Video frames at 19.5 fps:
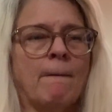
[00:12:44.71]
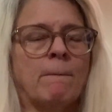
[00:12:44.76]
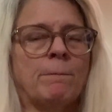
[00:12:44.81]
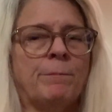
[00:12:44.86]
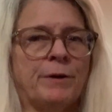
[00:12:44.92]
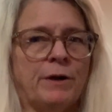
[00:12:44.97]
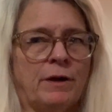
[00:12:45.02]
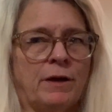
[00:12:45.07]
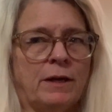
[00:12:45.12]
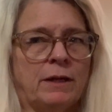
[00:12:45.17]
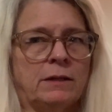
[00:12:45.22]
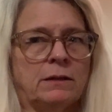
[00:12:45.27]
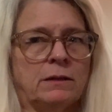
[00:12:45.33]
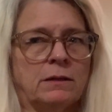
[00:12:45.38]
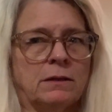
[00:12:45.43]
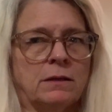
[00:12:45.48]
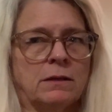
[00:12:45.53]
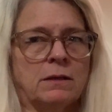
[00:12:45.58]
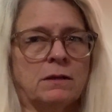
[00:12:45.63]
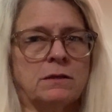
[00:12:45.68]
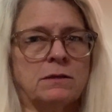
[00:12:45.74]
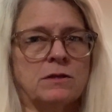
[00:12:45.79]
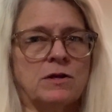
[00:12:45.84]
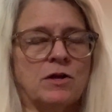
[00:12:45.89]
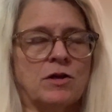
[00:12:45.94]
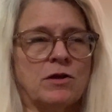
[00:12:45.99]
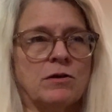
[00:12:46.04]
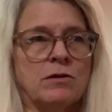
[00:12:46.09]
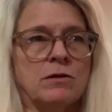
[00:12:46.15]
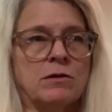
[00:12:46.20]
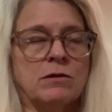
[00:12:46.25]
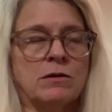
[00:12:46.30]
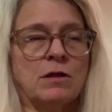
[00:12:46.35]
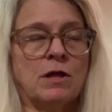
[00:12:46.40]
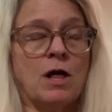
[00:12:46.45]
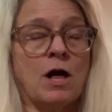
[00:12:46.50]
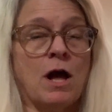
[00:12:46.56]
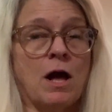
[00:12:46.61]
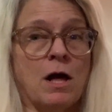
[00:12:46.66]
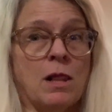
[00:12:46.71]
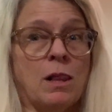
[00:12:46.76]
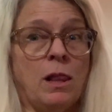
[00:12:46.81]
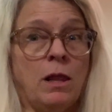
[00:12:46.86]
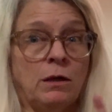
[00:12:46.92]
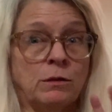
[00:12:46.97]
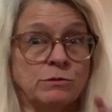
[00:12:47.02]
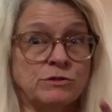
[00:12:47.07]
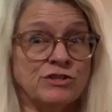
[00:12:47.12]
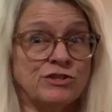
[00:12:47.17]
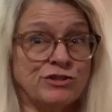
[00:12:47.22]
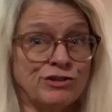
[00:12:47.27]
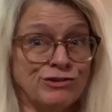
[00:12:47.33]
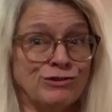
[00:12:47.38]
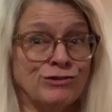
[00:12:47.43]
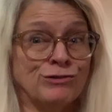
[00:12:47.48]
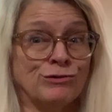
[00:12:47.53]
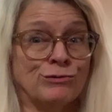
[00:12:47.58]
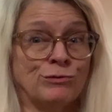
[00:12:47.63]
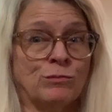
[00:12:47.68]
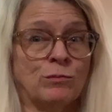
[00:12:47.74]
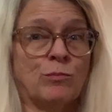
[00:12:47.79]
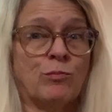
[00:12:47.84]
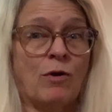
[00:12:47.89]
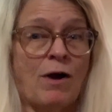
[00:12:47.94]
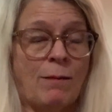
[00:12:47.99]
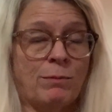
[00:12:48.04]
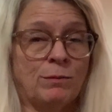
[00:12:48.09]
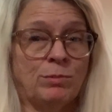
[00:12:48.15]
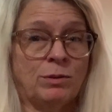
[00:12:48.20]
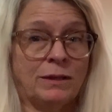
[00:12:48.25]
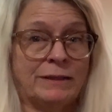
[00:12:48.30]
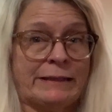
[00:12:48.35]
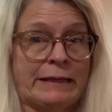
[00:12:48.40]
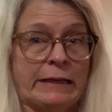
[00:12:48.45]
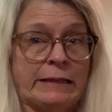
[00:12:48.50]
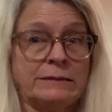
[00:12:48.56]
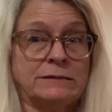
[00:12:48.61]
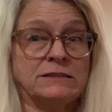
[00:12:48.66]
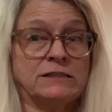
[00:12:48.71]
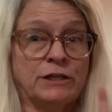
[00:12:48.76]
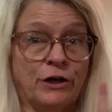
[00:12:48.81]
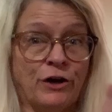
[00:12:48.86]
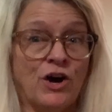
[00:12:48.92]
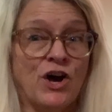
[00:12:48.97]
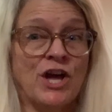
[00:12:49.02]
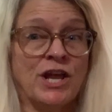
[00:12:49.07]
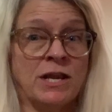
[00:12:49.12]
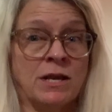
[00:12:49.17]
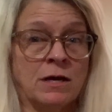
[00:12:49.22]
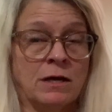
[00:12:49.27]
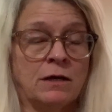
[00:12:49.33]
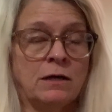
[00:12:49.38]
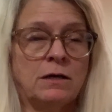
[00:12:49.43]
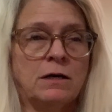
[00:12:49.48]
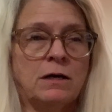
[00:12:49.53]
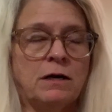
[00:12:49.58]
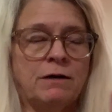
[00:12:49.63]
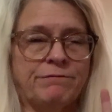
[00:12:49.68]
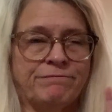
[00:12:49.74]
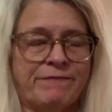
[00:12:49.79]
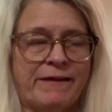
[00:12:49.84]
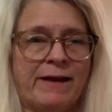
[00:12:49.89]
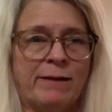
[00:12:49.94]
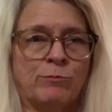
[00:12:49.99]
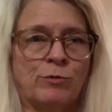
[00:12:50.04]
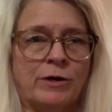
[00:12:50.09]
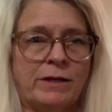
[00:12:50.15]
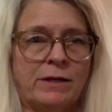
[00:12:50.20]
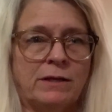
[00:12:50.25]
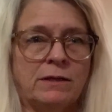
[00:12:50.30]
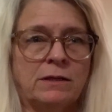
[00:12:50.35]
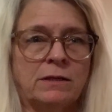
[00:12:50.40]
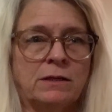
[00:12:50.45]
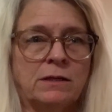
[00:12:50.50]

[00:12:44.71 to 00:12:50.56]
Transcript: But close to probably a ton of fabric.